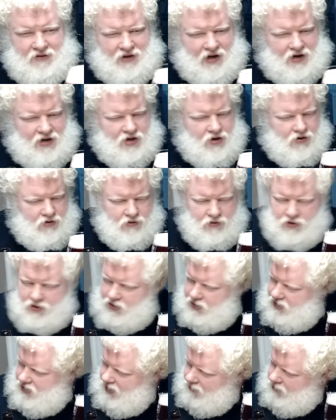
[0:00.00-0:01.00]
that hue.
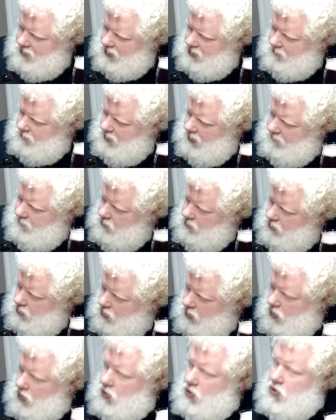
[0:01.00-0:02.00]
Snap, crackle, pop.
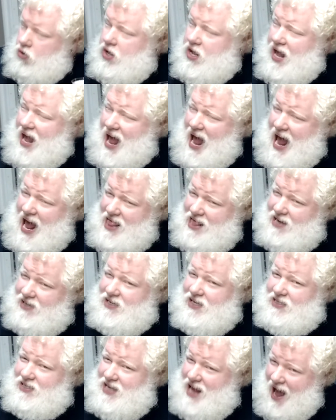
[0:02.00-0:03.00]
Oh yeah,
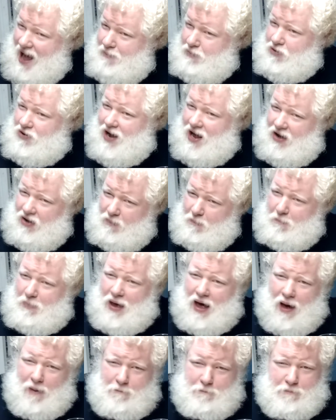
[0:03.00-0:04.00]
there's a snap, crackle,
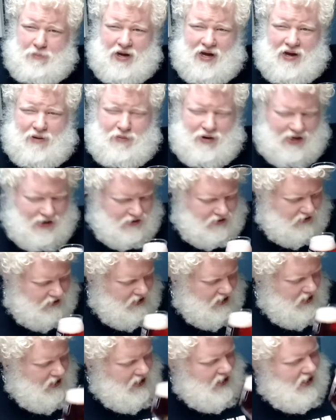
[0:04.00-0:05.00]
pop,
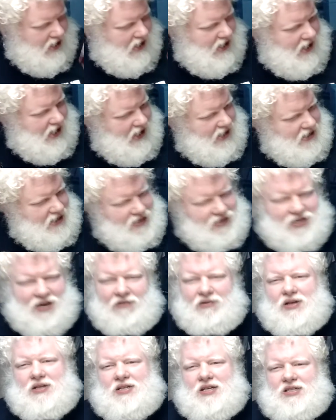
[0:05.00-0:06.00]
babies! Let's
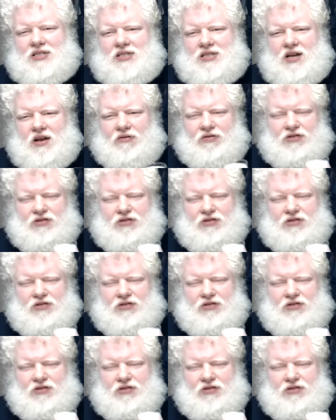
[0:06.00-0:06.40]
give this a sniff,